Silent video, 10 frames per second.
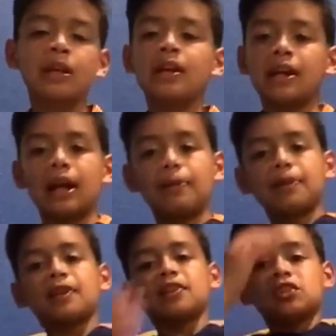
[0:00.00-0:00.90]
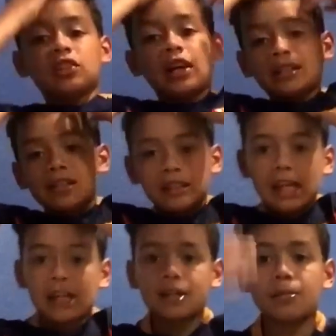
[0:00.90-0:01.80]
And I'm going to try to
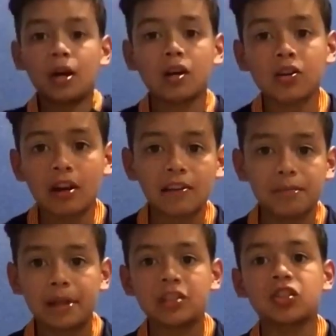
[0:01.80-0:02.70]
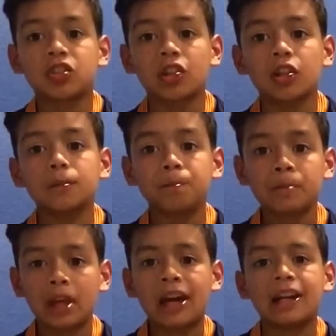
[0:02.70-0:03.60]
let him autograph my shirt.
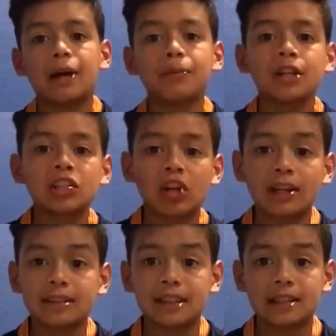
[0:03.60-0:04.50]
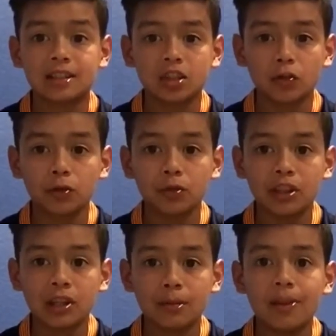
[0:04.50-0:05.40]
And I'm going to try to take a selfie with
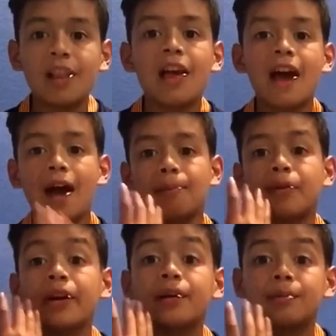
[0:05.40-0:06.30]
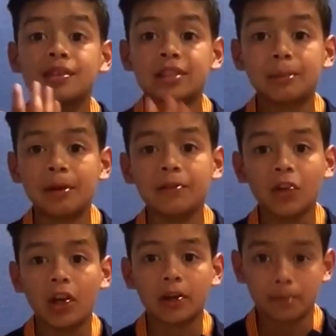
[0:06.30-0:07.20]
him and put him inside my
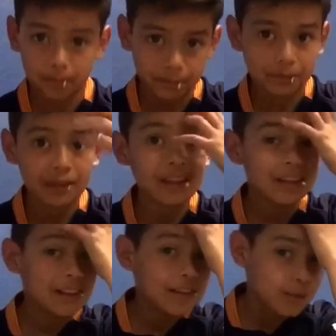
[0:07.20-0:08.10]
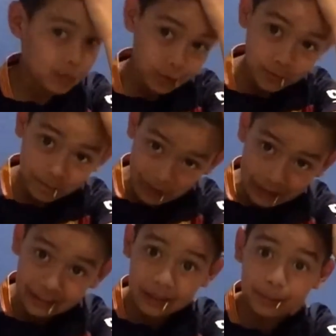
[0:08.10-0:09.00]
vlog. Well,
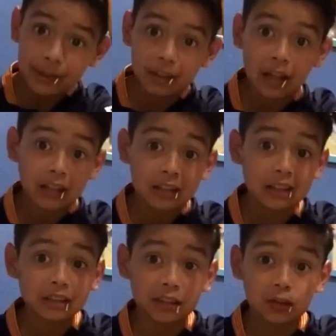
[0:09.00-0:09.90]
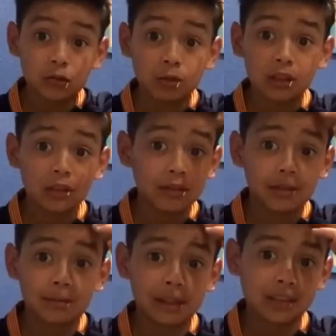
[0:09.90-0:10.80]
that's going to be a lot of things to do with
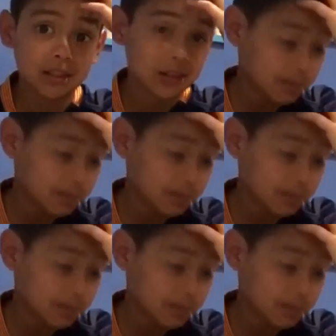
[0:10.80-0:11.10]
Lionel Messi.